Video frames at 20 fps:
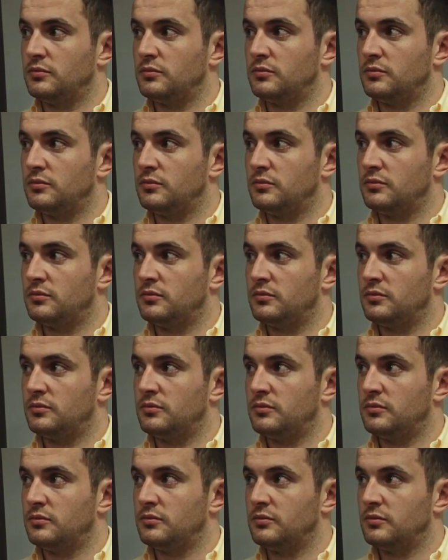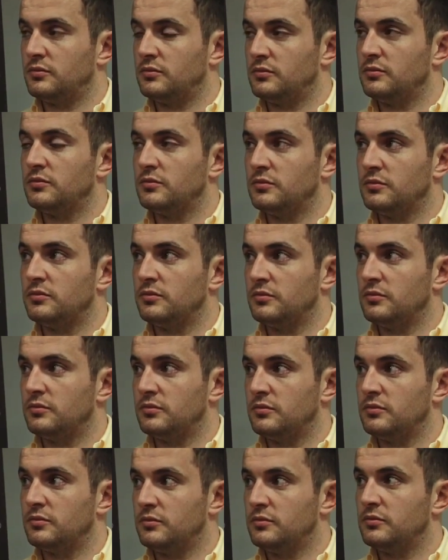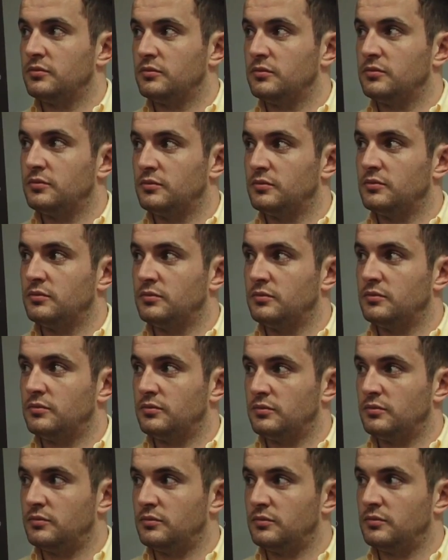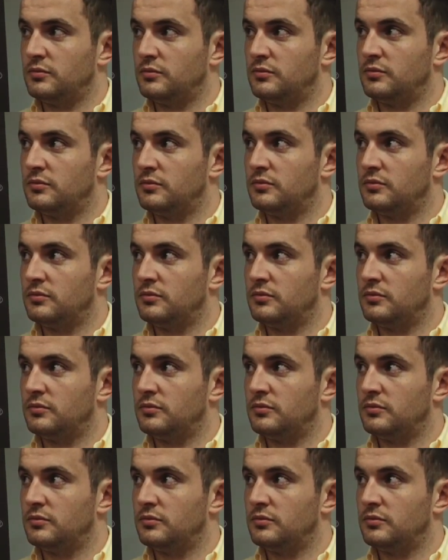(not speaking)